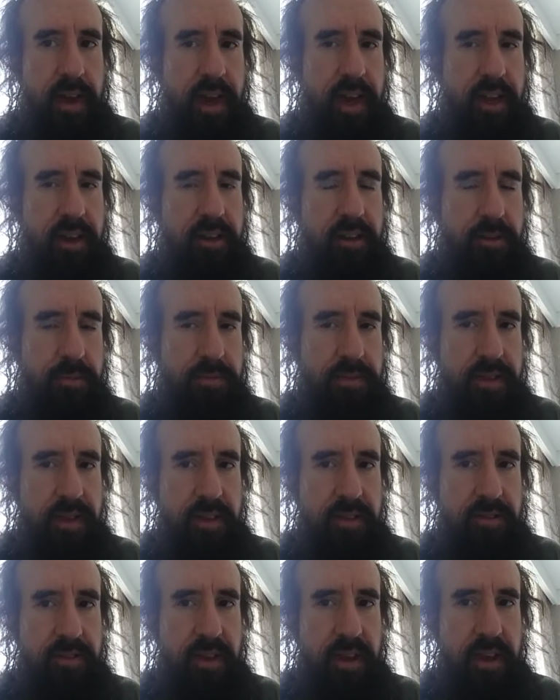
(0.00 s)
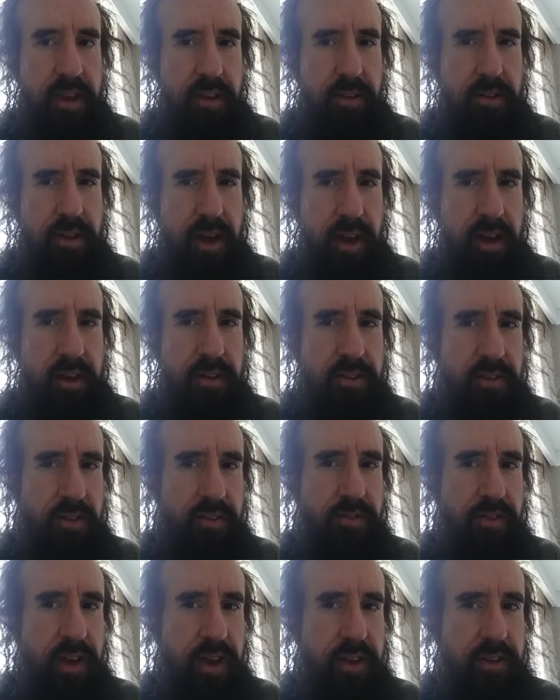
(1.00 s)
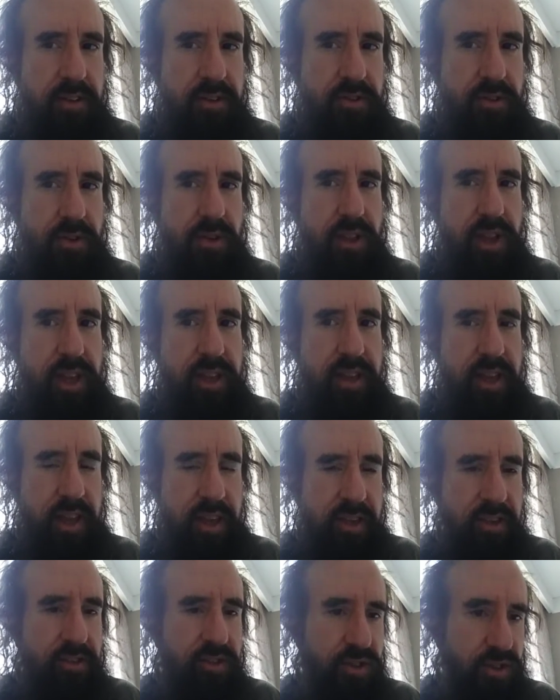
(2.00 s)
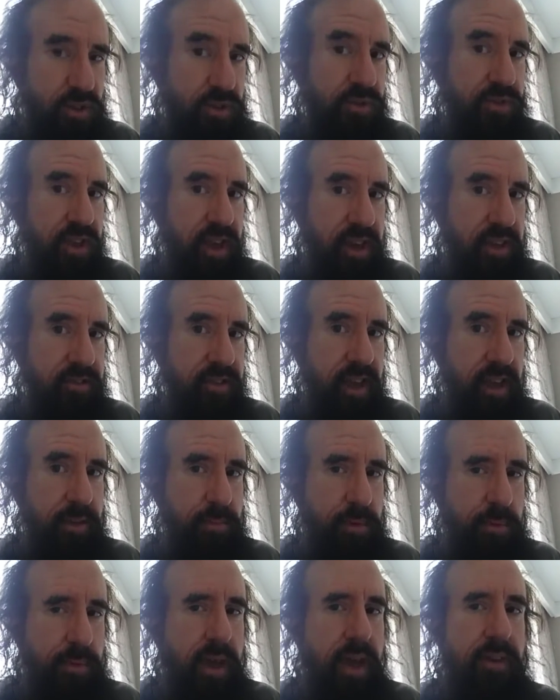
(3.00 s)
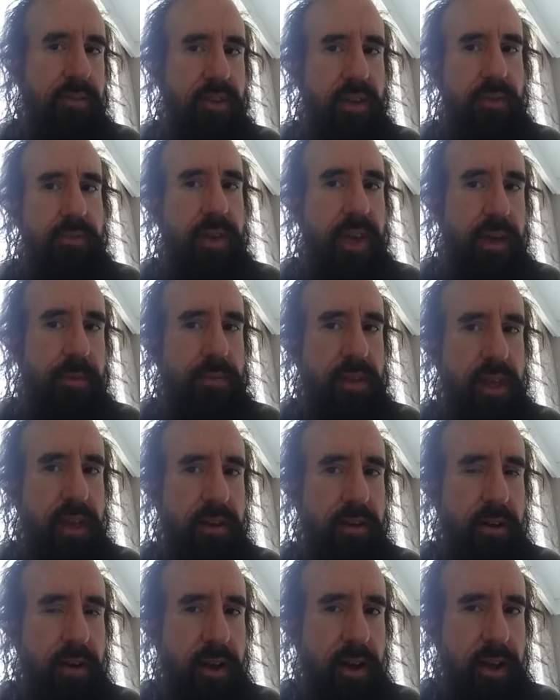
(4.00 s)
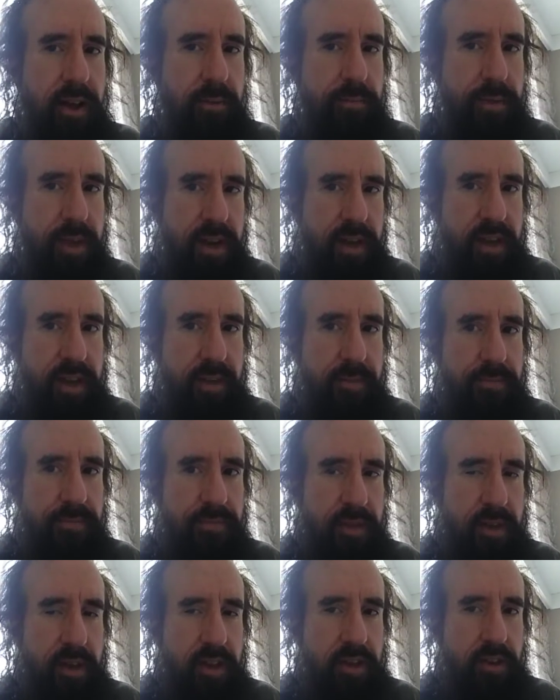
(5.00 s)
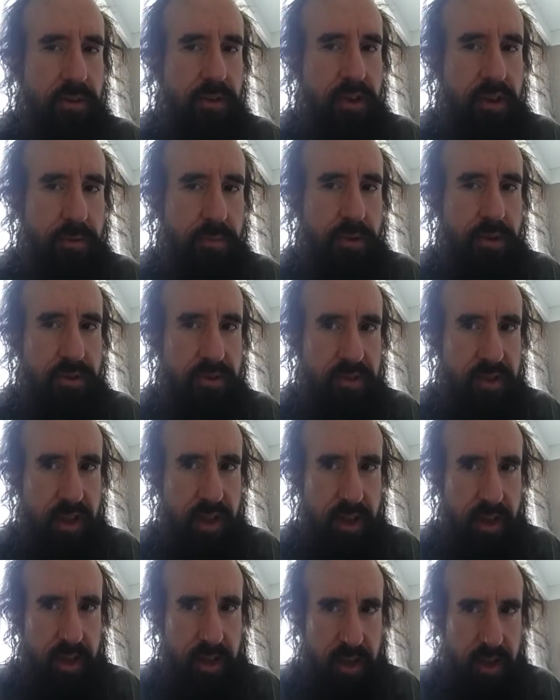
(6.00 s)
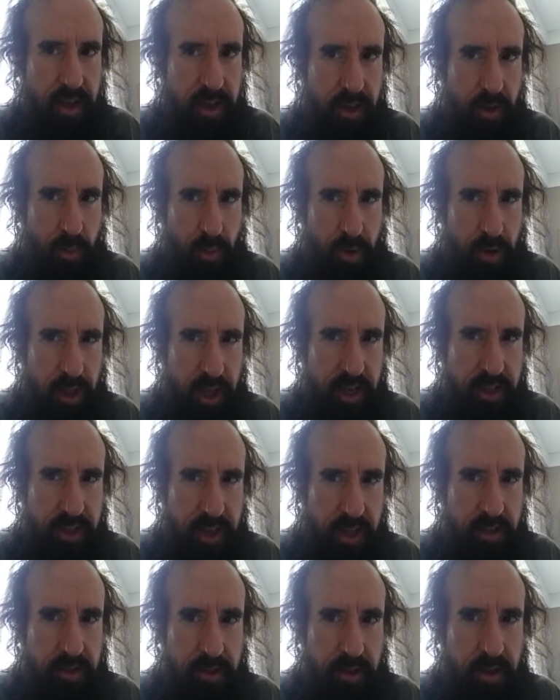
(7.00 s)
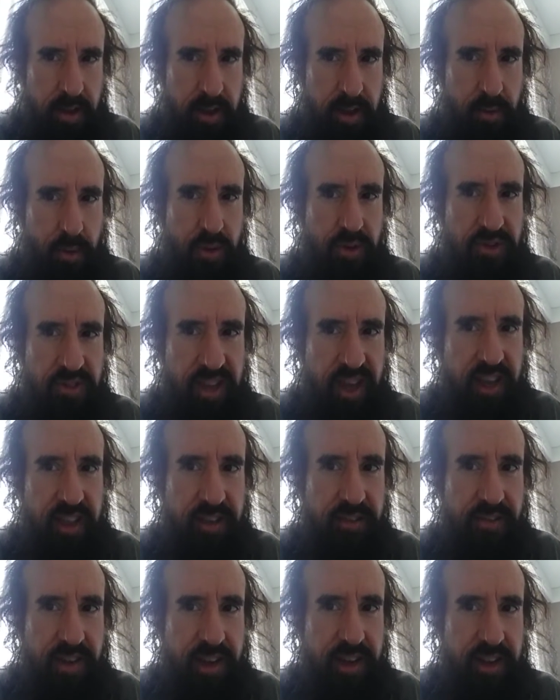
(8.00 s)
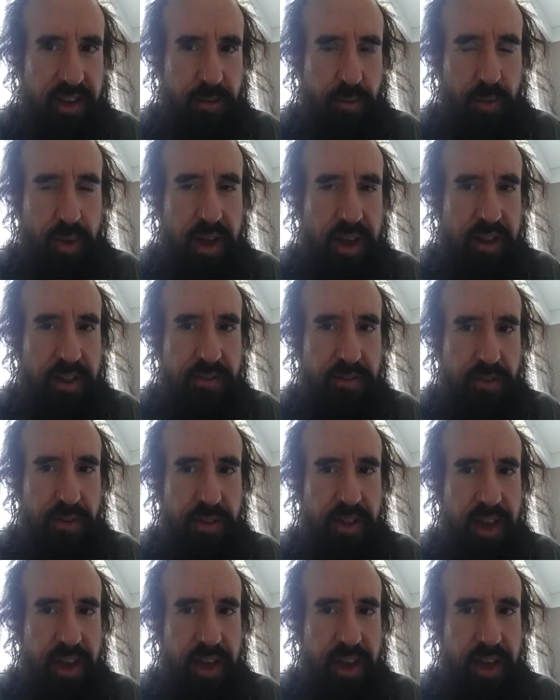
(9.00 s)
And Hume says, cause and effect is sort of like that. He doesn't use that example. Pavlov came later. But Hume would say, we're like that dog. We're salivating, waiting for